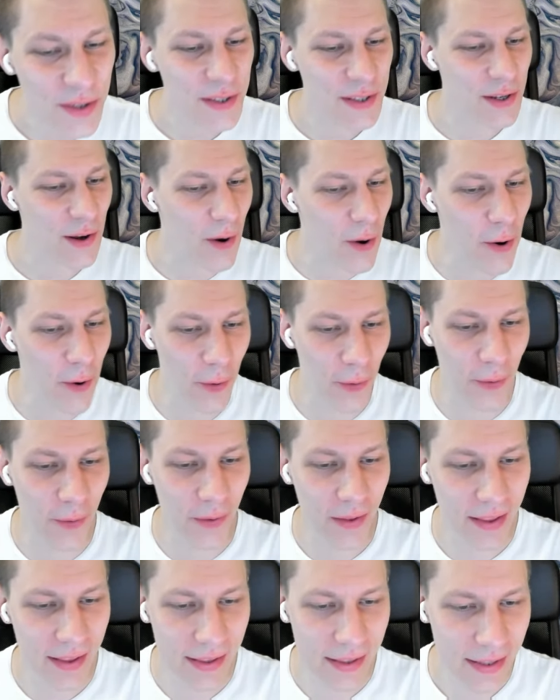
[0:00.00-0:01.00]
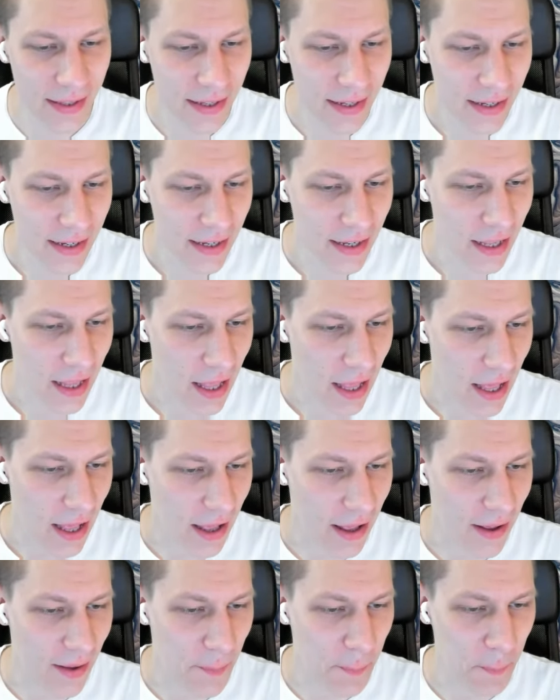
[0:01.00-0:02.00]
So
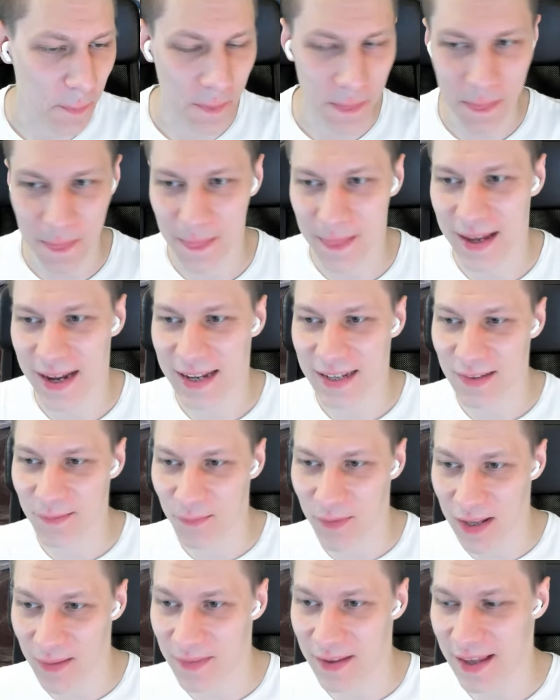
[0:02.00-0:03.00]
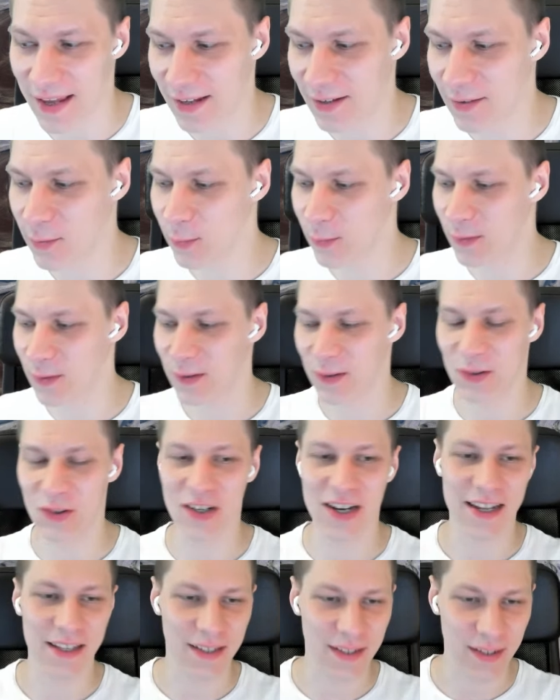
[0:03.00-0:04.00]
that may be a good
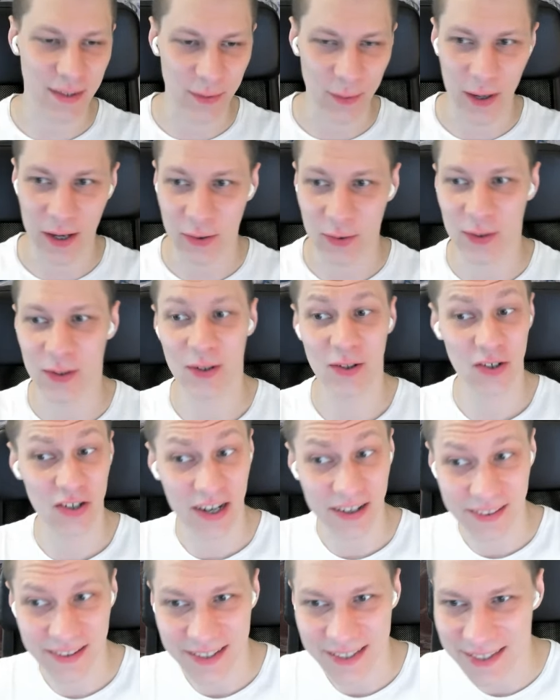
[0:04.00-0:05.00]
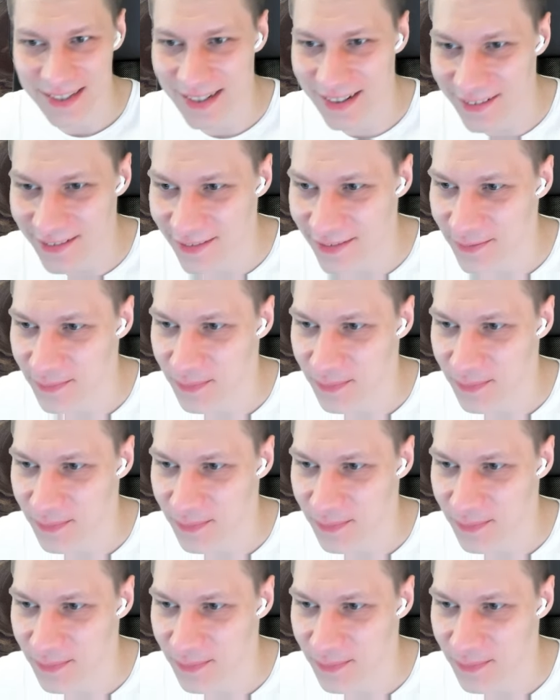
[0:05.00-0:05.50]
chance to actually check this stuff.